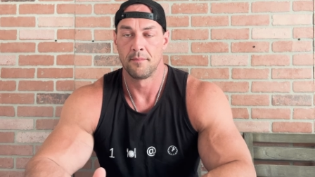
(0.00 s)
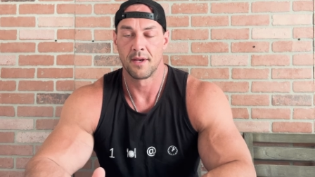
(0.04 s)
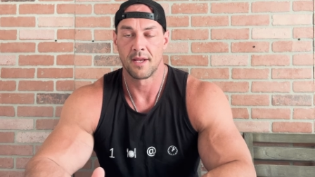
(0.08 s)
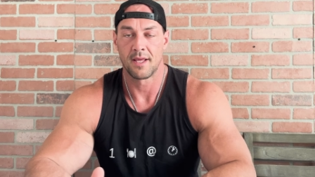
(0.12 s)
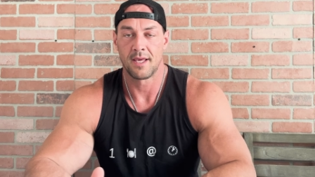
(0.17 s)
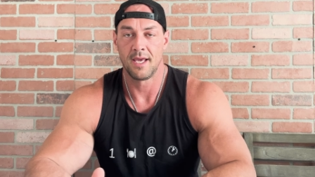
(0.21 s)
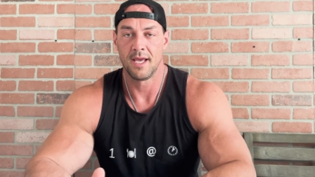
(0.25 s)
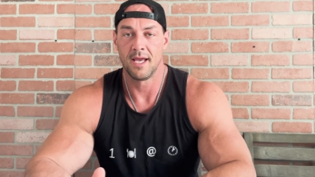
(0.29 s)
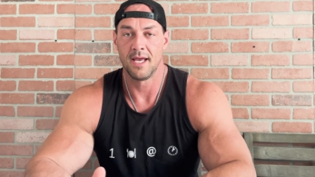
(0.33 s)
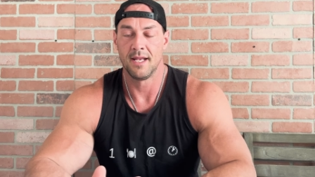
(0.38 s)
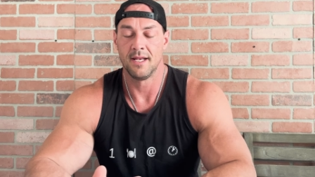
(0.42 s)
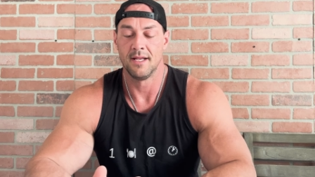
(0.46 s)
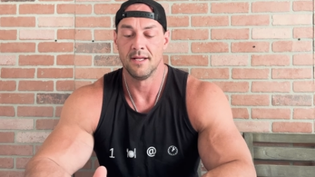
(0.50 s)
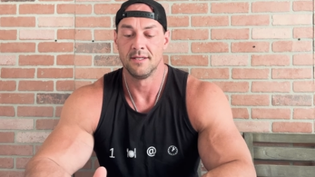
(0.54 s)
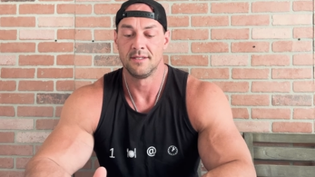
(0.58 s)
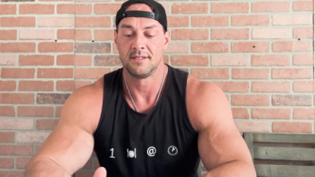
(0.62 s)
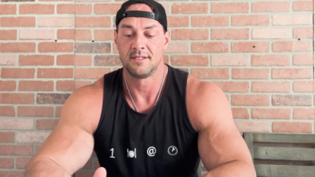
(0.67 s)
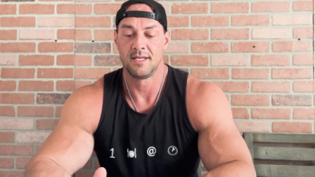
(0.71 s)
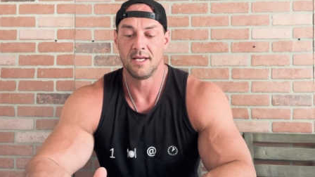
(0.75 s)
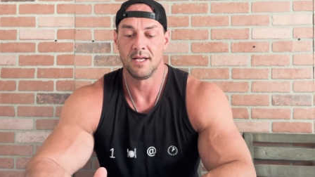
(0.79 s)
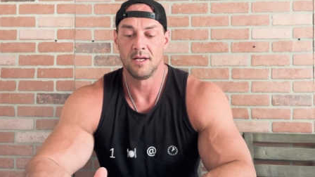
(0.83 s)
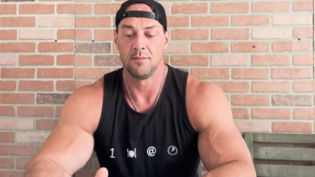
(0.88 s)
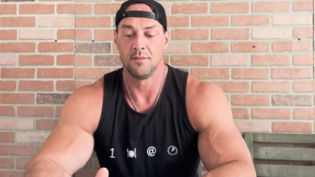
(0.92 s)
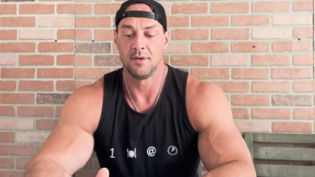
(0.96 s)
But again,
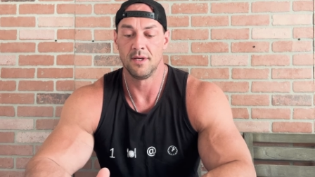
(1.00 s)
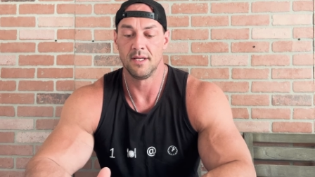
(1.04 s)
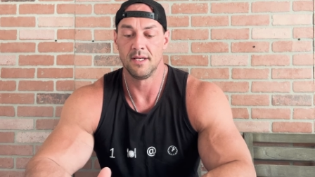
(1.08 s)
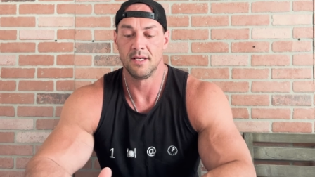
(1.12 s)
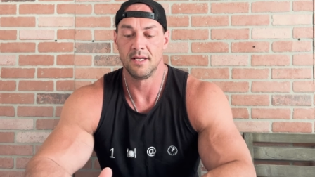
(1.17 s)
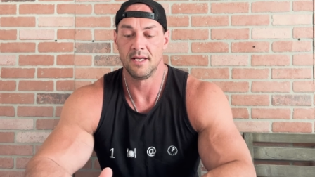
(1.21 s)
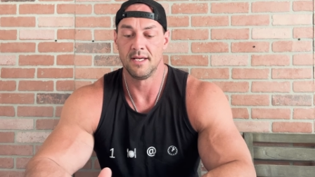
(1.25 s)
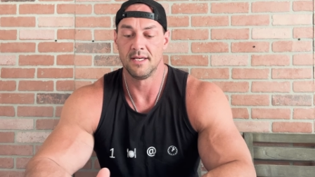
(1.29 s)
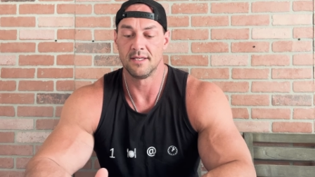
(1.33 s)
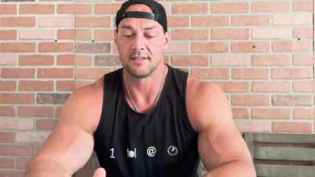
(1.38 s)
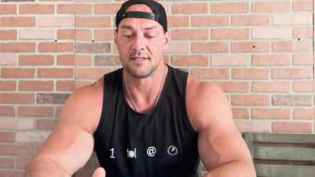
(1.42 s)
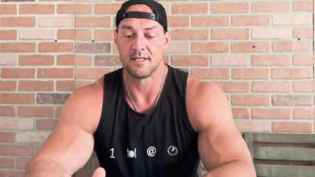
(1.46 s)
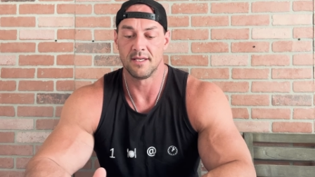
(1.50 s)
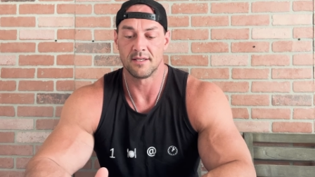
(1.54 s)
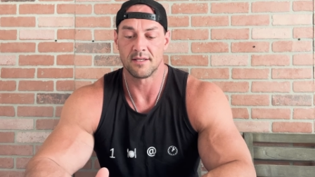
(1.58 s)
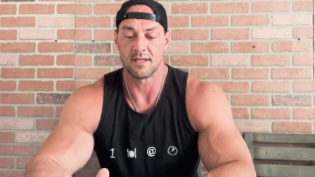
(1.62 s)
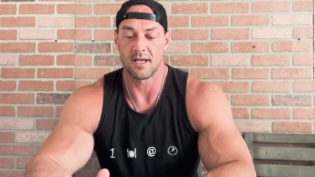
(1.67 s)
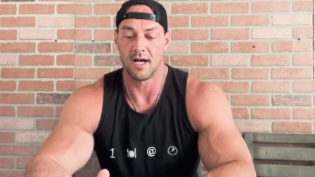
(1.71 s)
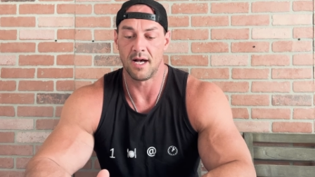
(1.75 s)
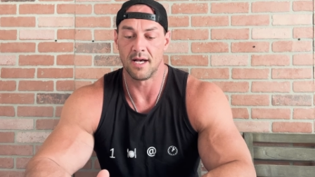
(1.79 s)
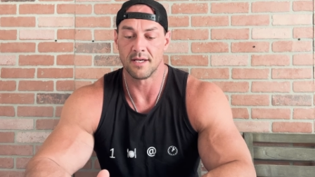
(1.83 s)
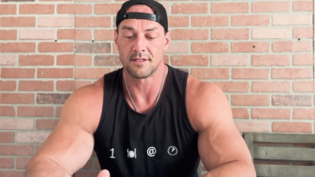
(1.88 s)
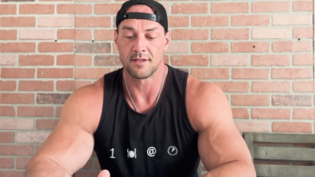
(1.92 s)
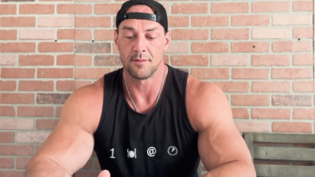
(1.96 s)
cinnamon is this
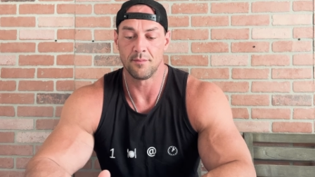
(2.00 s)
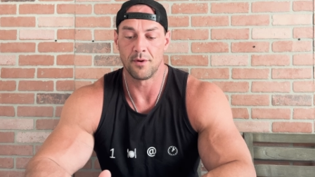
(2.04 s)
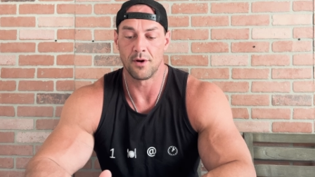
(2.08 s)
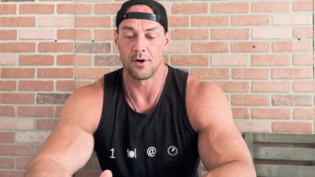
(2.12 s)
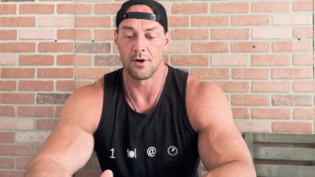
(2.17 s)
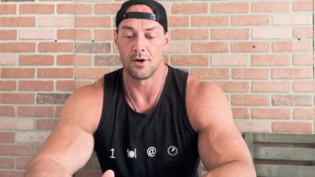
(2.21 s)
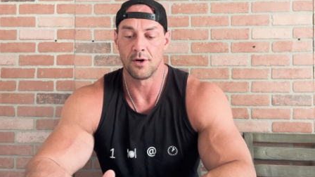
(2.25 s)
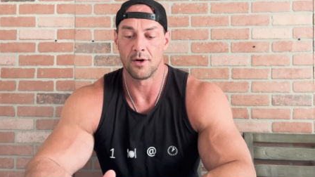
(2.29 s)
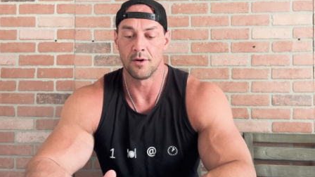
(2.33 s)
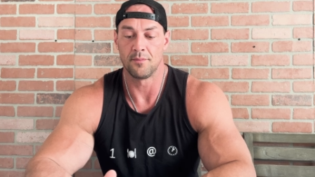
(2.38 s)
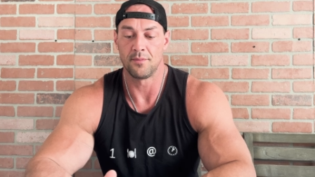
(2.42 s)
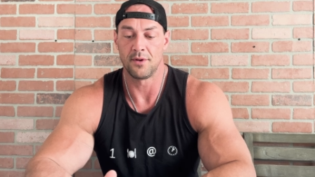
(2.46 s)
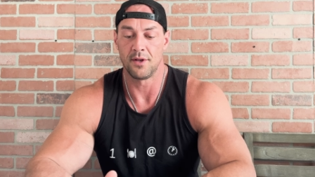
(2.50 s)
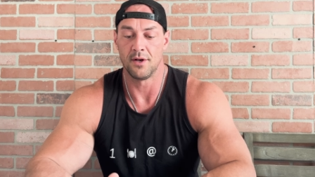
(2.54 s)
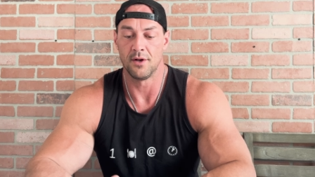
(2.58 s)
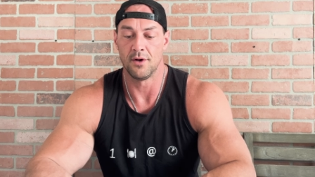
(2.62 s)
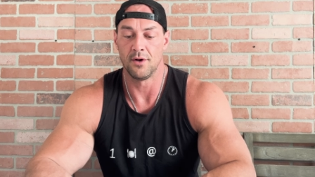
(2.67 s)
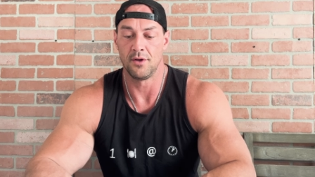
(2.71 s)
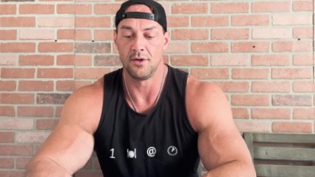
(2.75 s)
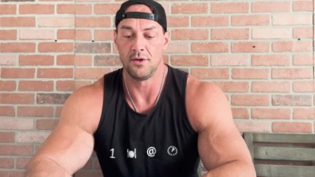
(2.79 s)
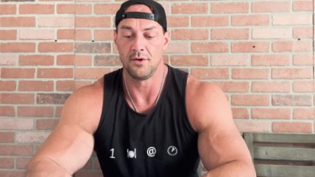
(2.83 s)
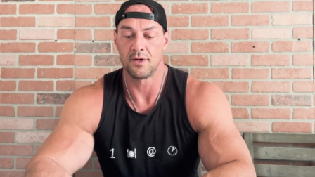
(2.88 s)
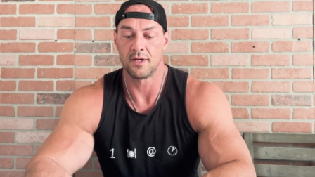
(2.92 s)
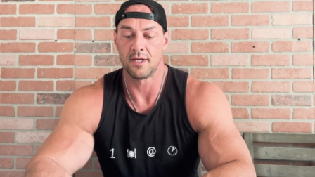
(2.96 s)
awesome herb. You know,
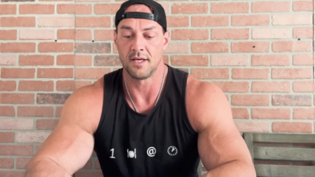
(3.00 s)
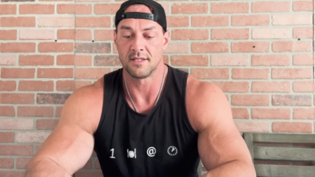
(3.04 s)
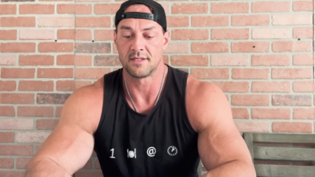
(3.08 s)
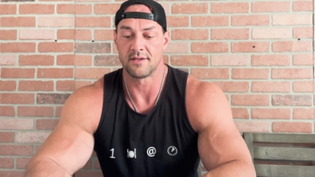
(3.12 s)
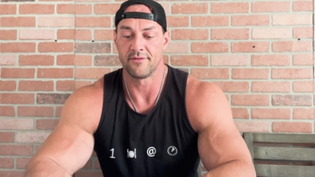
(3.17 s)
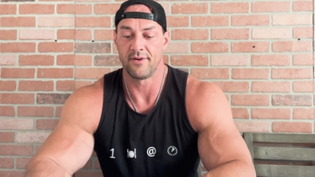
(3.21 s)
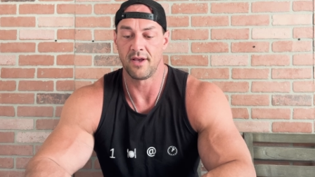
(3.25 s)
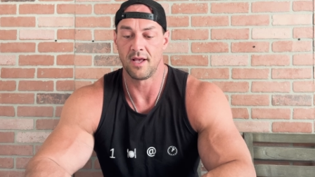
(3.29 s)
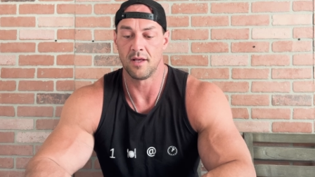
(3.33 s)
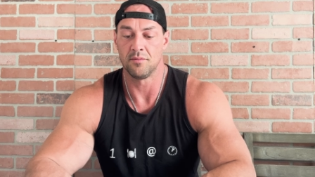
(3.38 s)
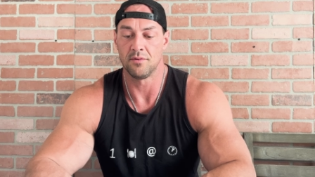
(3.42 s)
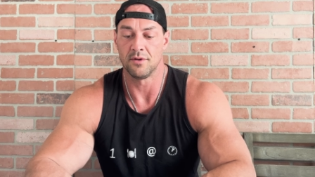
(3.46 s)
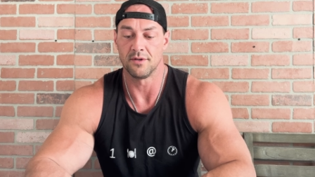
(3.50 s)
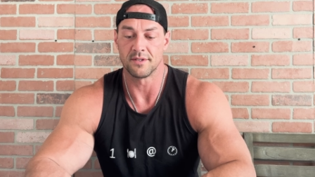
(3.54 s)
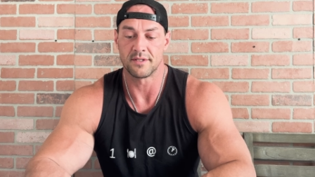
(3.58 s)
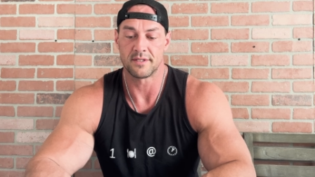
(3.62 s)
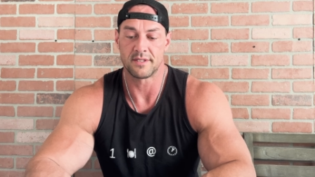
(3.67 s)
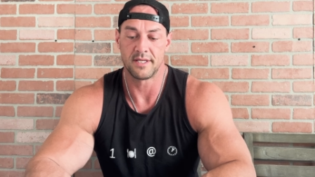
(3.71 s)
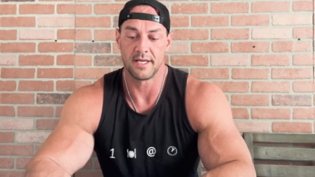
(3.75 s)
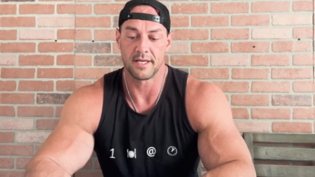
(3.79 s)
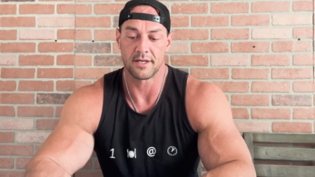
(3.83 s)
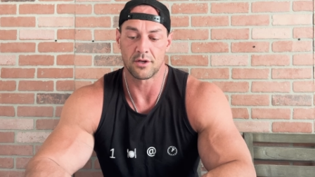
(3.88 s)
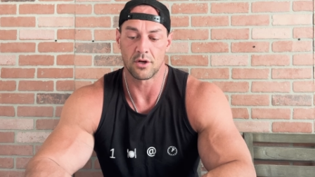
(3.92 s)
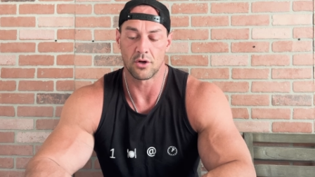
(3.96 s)
it's available in
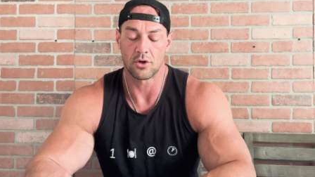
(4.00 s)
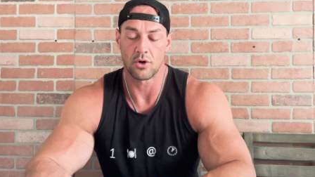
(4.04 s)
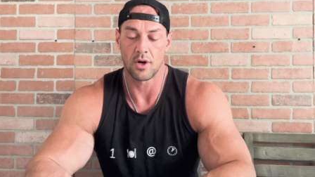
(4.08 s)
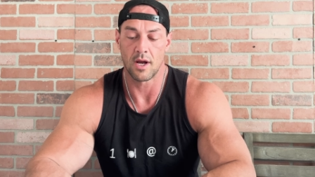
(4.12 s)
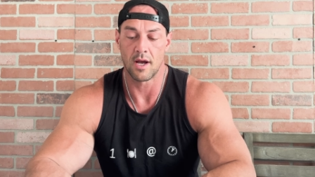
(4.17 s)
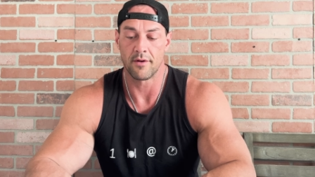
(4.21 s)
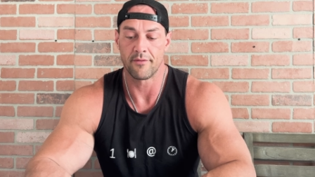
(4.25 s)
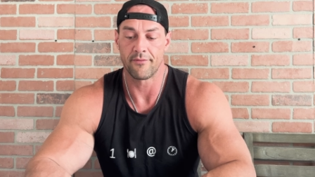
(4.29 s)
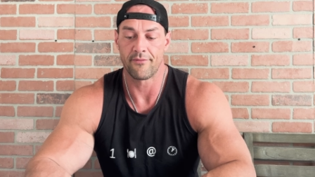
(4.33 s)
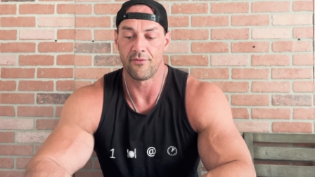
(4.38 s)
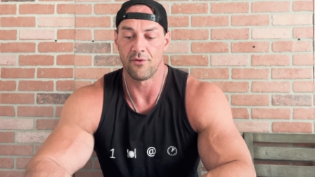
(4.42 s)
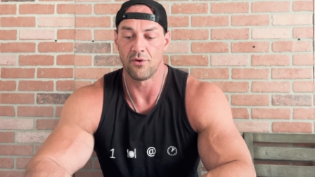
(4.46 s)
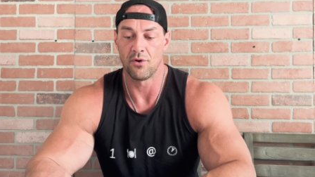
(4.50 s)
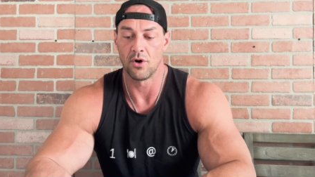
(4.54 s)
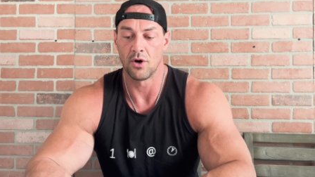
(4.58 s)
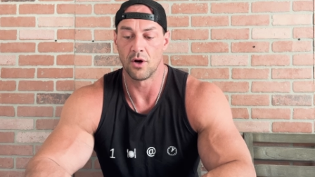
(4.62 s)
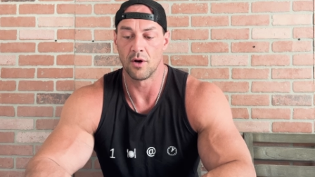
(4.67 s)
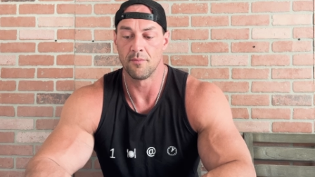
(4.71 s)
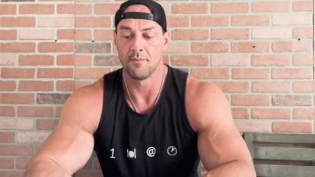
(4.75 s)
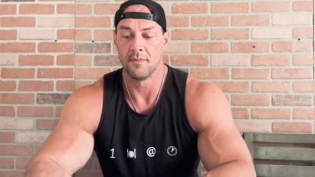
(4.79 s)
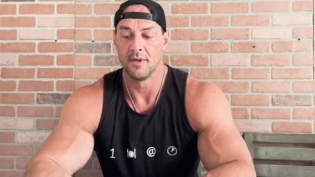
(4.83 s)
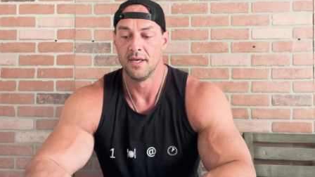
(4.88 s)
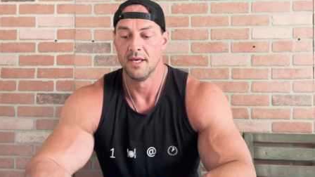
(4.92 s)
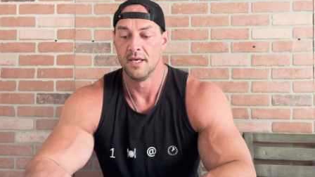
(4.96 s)
stick or ground
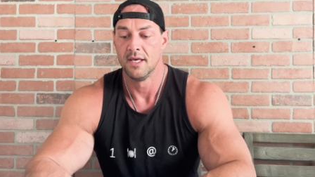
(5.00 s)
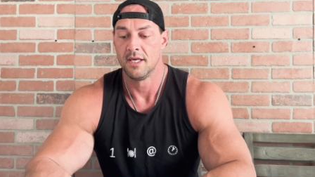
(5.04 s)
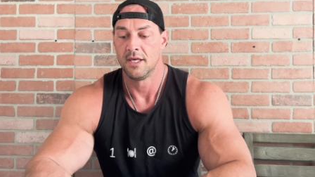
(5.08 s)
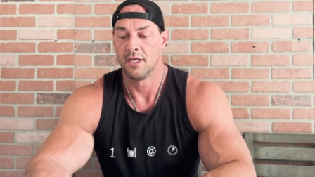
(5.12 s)
form.